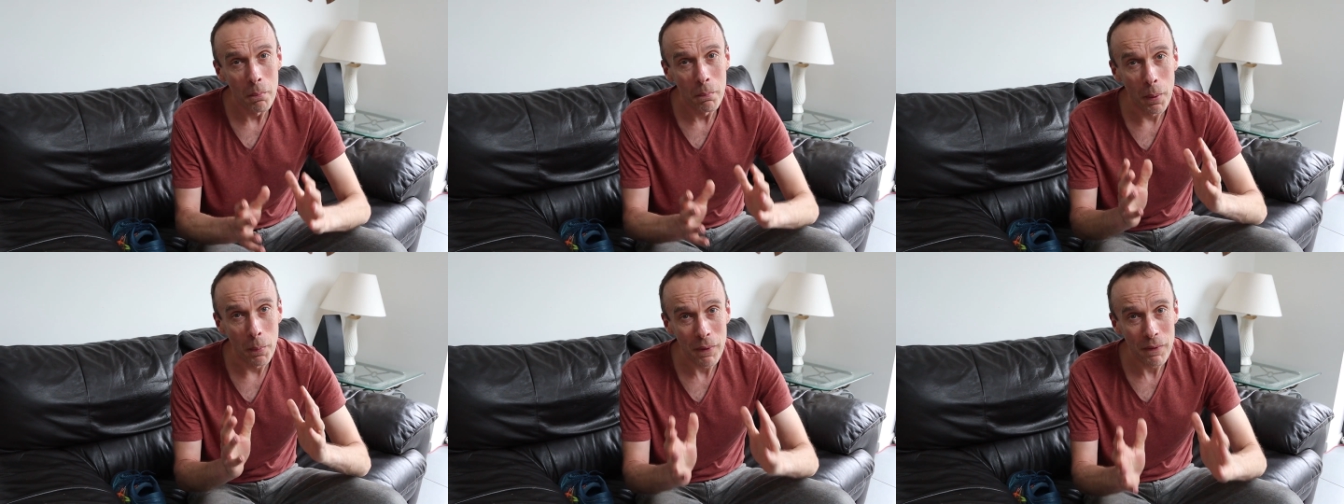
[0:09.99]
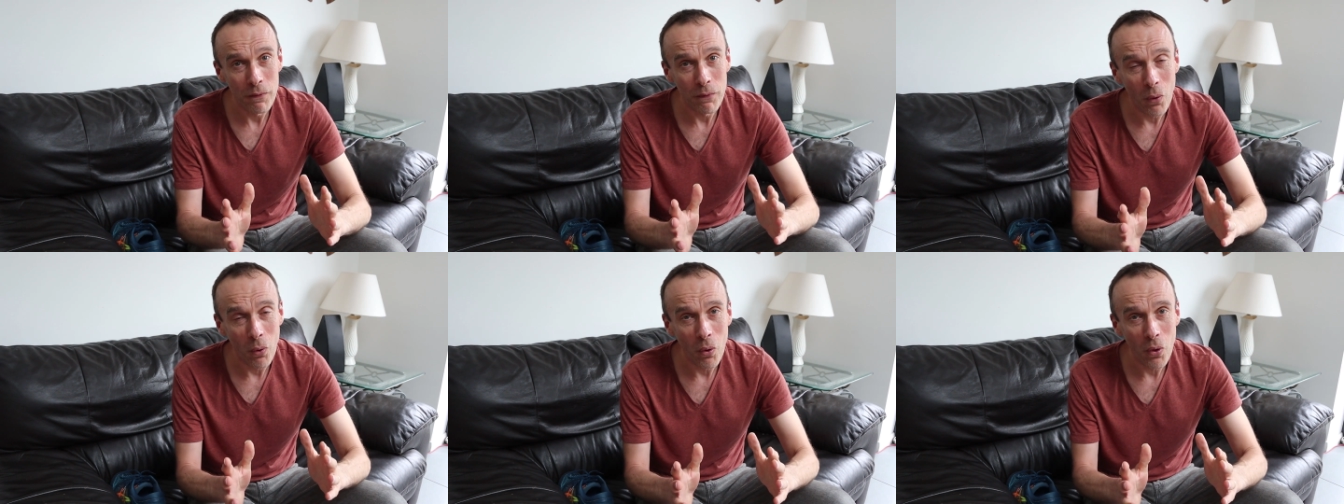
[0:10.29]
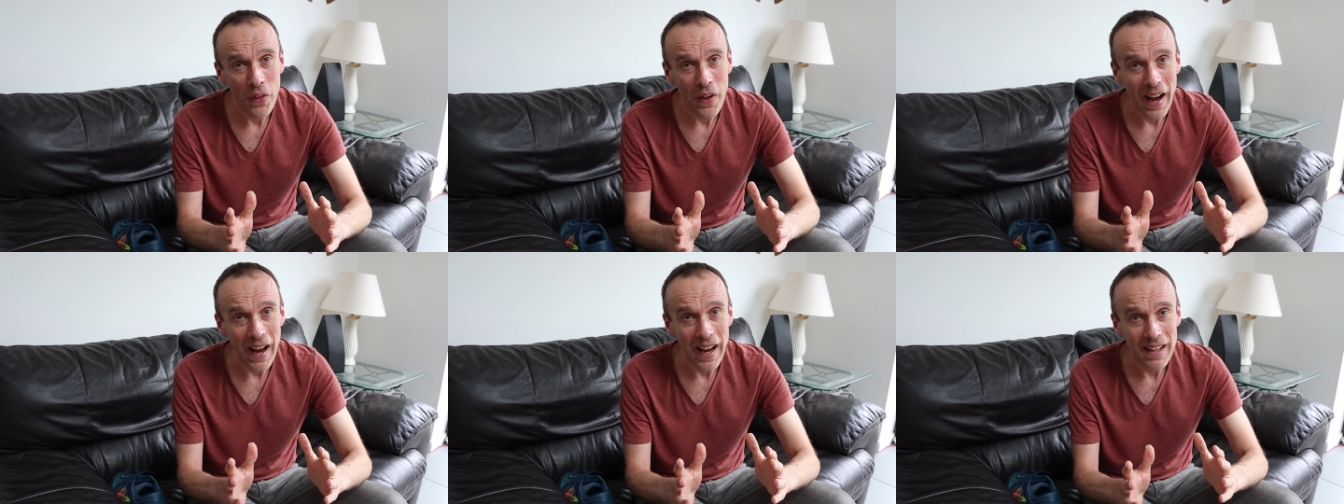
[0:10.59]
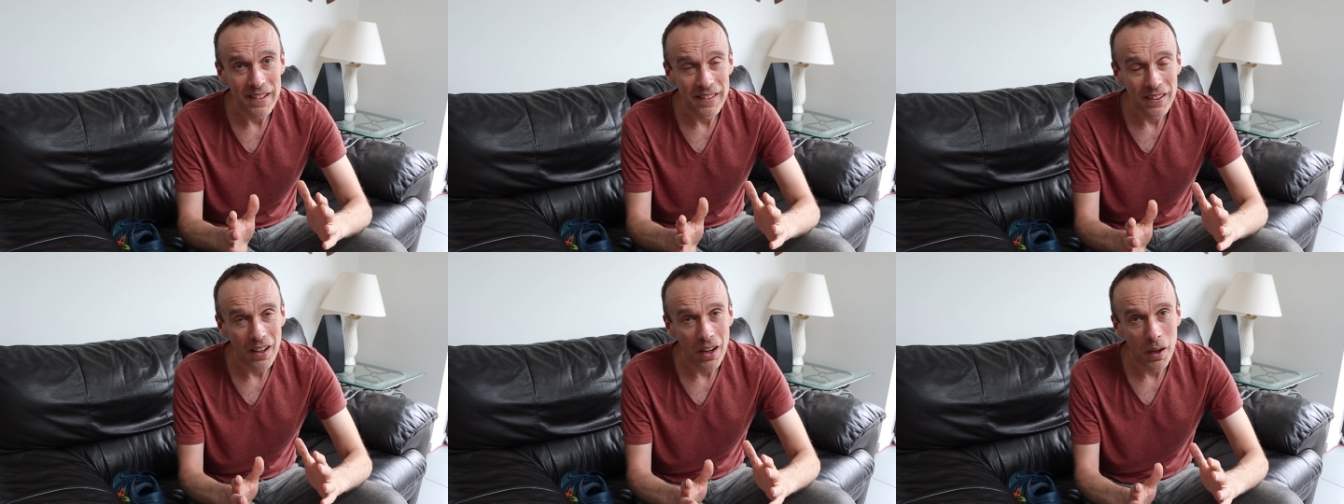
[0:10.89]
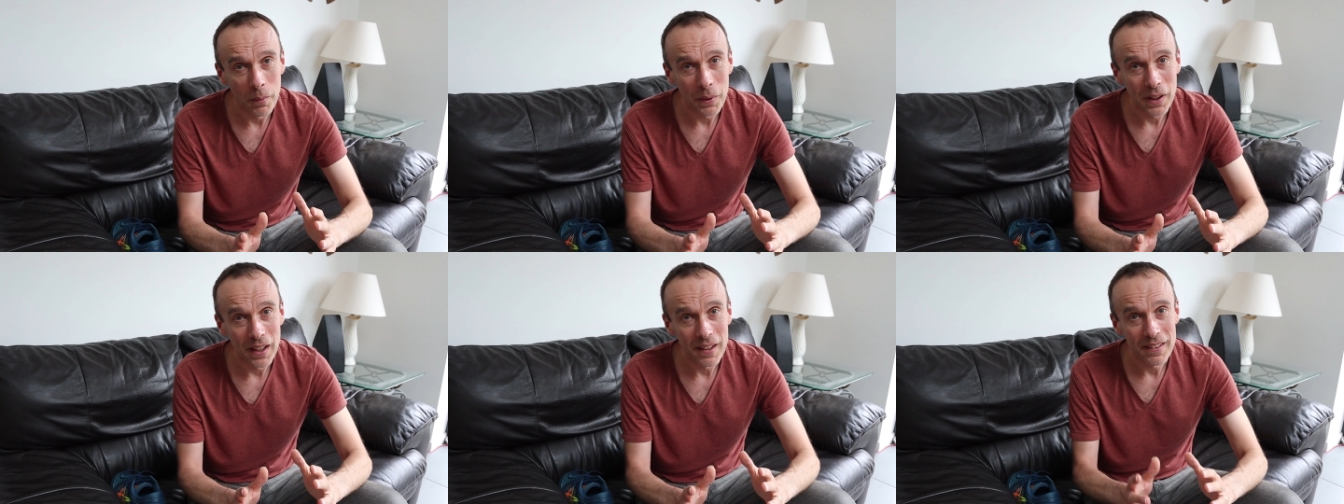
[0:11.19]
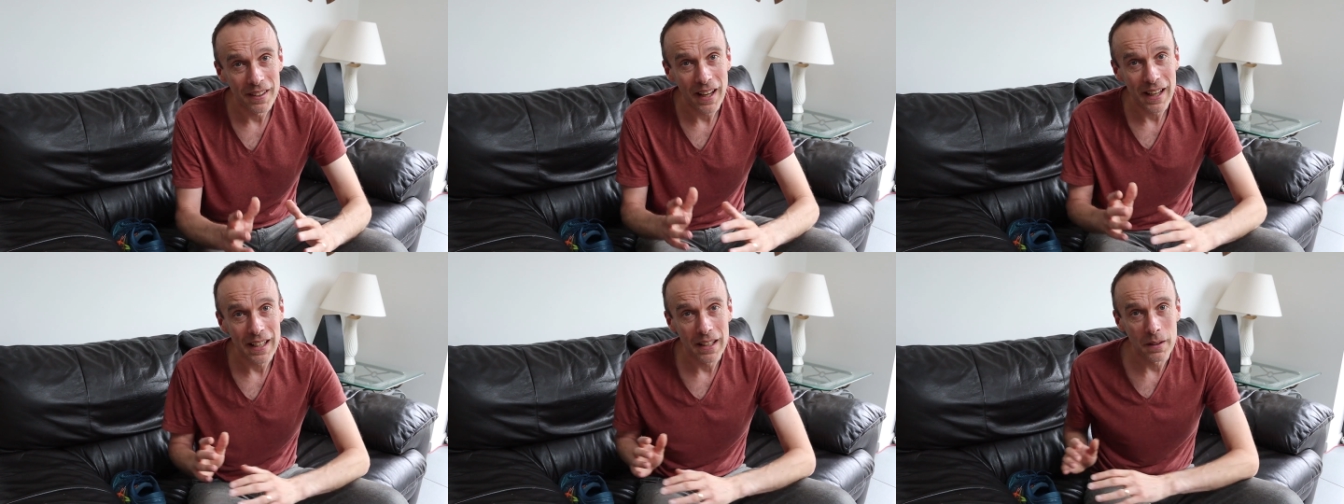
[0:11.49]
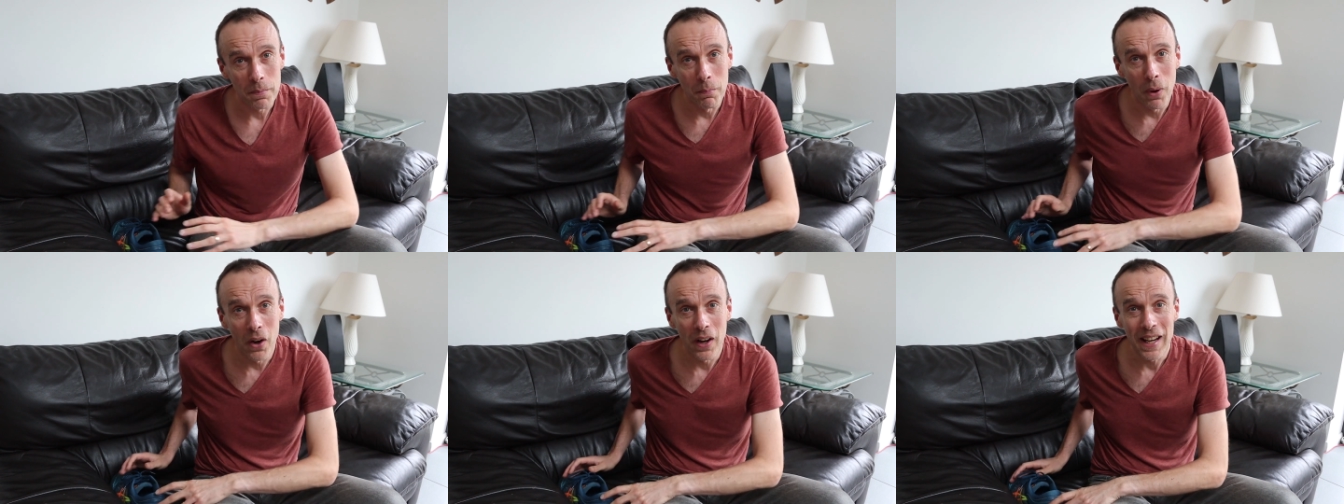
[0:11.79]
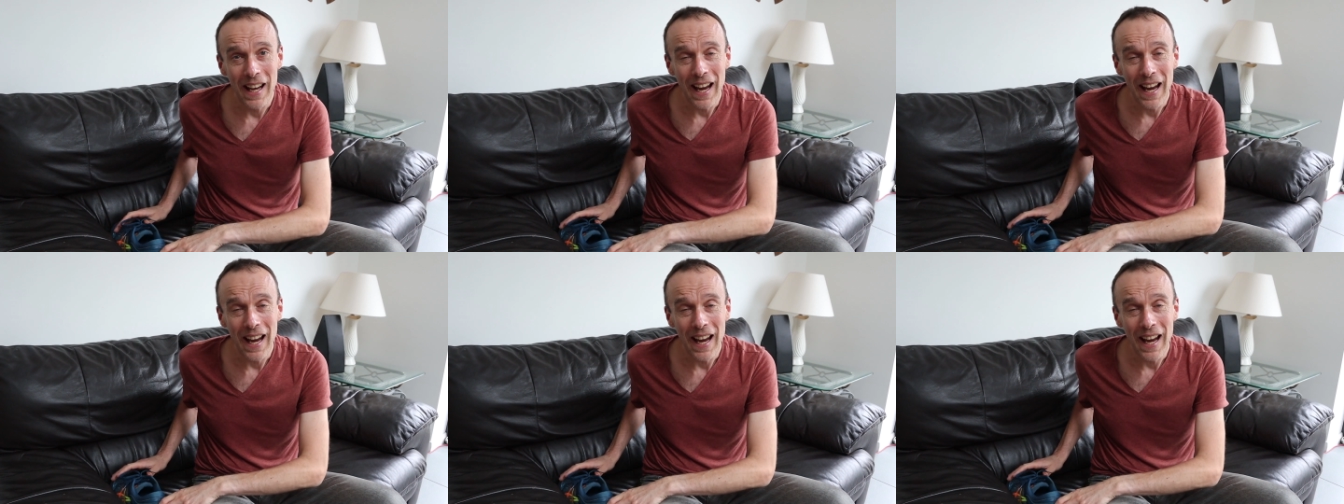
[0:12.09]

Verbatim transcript: But before that, I'm going to take my